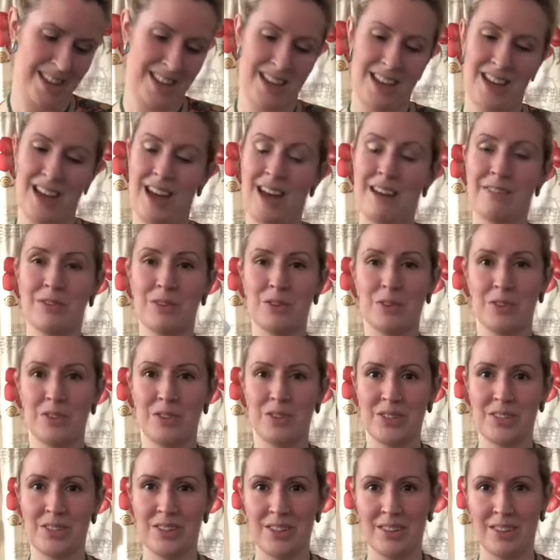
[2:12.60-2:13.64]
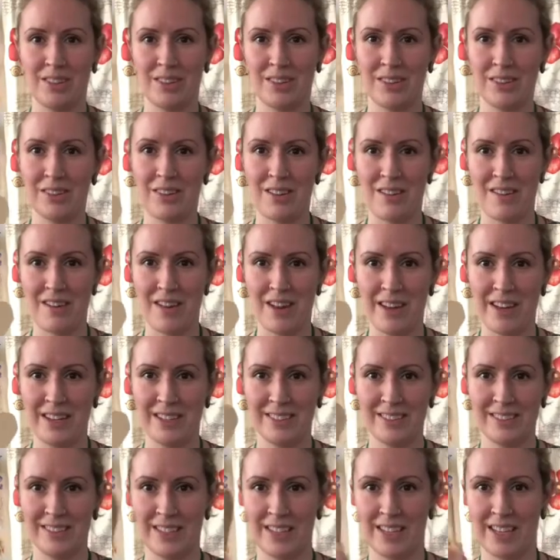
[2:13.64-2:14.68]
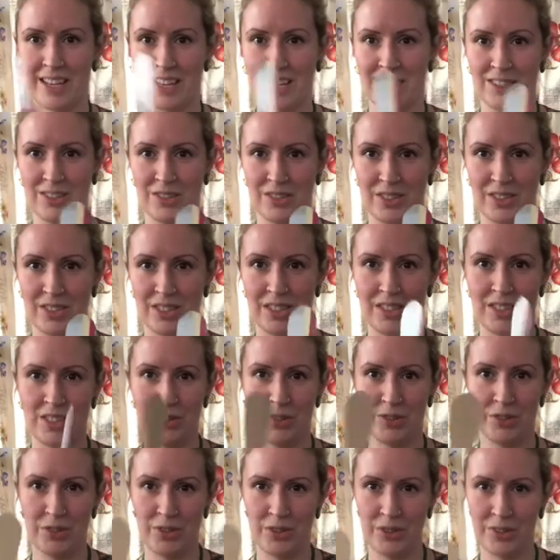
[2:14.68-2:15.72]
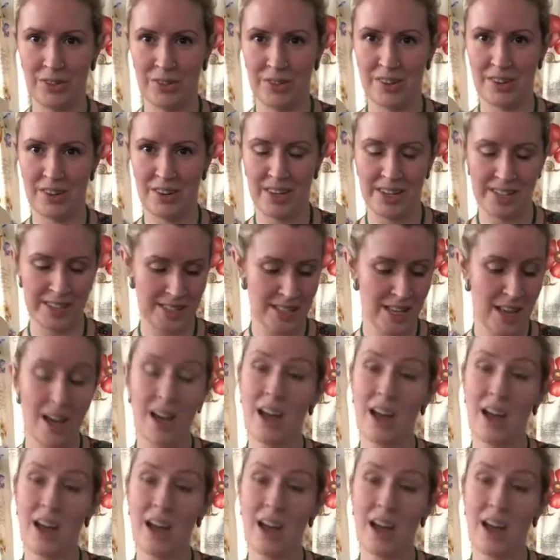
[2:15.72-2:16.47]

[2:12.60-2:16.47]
I've got the thigh. Again, you're going to do two thighs,